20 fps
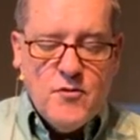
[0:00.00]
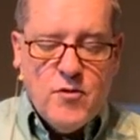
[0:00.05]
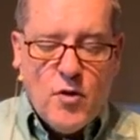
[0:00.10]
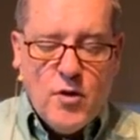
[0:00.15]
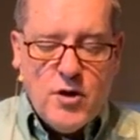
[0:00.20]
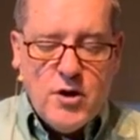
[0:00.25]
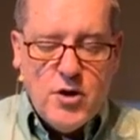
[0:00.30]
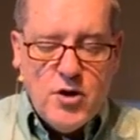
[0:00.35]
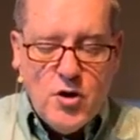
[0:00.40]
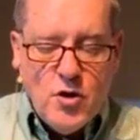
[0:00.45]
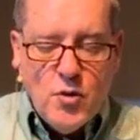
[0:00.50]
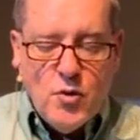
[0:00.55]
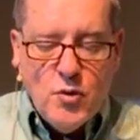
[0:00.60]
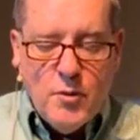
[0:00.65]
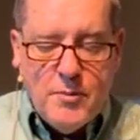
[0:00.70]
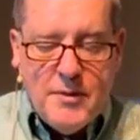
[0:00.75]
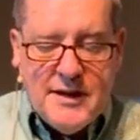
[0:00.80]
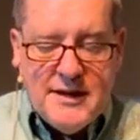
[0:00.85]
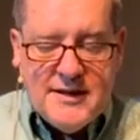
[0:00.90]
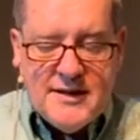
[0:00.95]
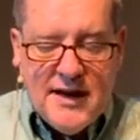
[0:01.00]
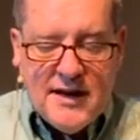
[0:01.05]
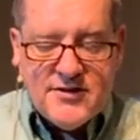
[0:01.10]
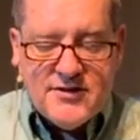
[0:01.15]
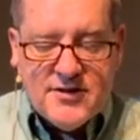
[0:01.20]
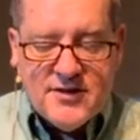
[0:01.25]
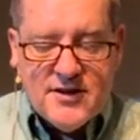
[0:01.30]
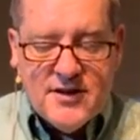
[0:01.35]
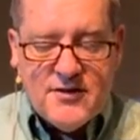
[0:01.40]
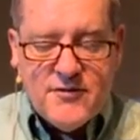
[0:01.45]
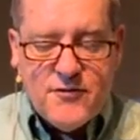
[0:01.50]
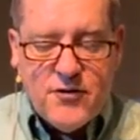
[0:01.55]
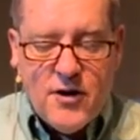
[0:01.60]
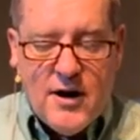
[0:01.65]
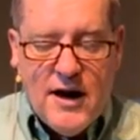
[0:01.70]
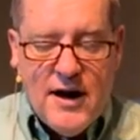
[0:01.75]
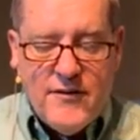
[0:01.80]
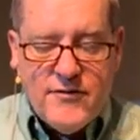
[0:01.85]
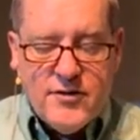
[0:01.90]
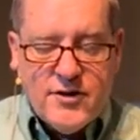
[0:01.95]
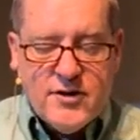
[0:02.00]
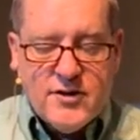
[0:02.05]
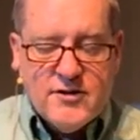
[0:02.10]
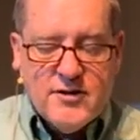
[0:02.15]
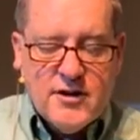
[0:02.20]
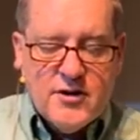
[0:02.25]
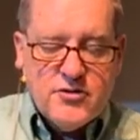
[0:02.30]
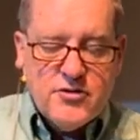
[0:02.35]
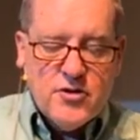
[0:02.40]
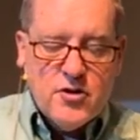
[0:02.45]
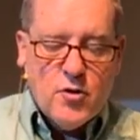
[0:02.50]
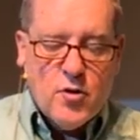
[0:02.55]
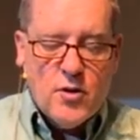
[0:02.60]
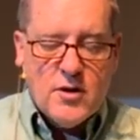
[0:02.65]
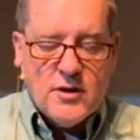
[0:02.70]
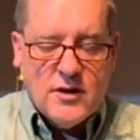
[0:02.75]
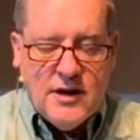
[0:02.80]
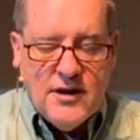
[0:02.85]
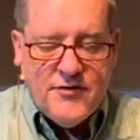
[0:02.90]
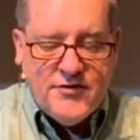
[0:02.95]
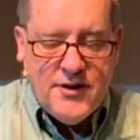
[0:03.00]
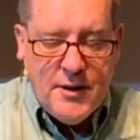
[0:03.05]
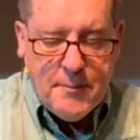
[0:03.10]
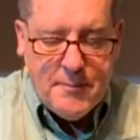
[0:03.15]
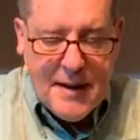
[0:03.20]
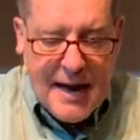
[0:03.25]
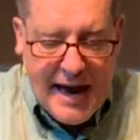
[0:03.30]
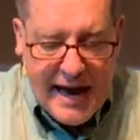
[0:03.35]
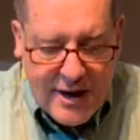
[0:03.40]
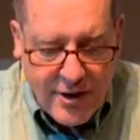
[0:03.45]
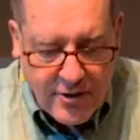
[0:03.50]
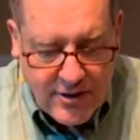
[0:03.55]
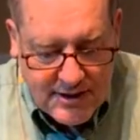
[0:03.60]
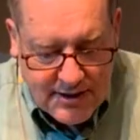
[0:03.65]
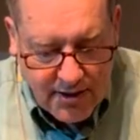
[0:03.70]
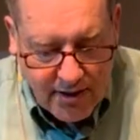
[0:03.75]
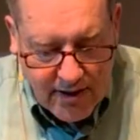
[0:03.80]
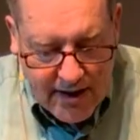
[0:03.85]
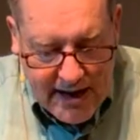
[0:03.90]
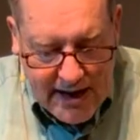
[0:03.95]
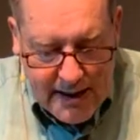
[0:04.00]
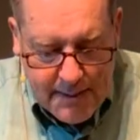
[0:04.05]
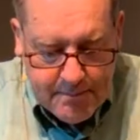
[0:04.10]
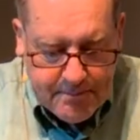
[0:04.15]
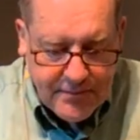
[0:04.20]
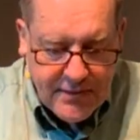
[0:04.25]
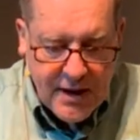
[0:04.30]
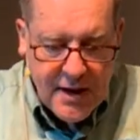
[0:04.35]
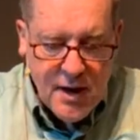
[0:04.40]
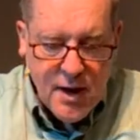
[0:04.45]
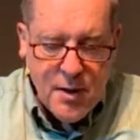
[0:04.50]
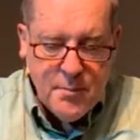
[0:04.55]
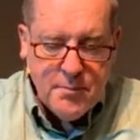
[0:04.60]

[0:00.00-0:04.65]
For you will be desolate forever, declares the Lord. Lift a banner in the land.